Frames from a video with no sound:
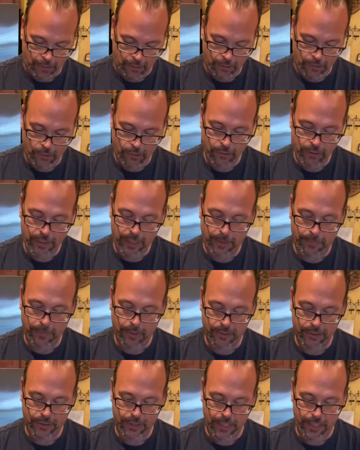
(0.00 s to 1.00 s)
Usually I'm
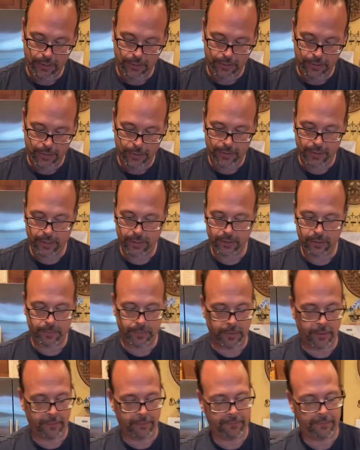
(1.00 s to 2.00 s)
much neater than this,
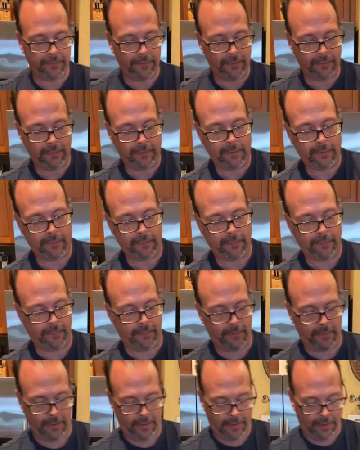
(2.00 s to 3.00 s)
but for
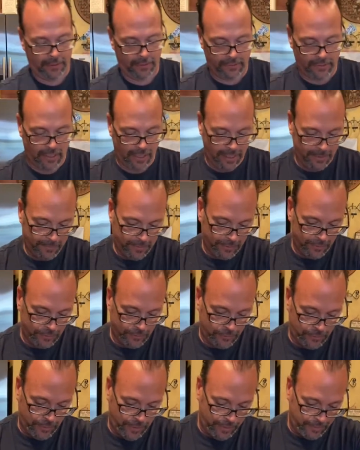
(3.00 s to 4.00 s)
time
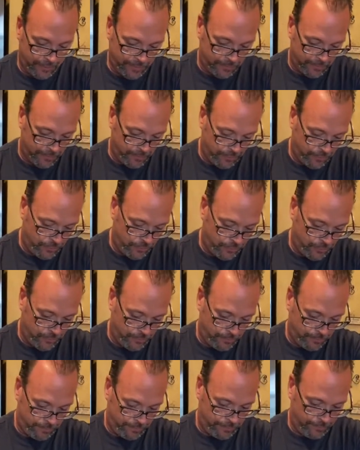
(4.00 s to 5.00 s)
constraints, I'm just
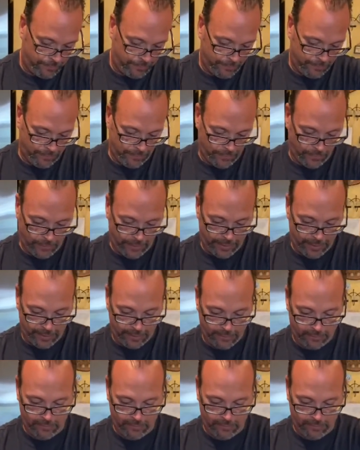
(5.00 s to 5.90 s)
doing it.